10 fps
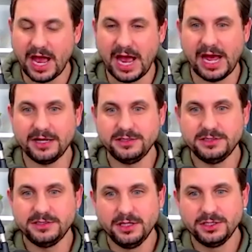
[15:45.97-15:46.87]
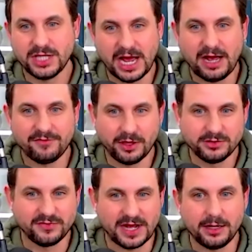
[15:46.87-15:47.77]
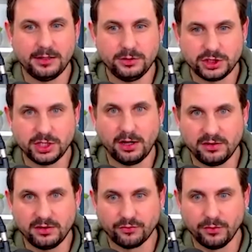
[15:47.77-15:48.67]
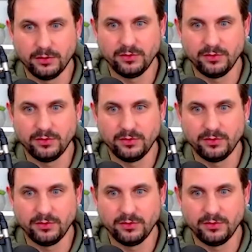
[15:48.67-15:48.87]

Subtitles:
and to have those values shine through,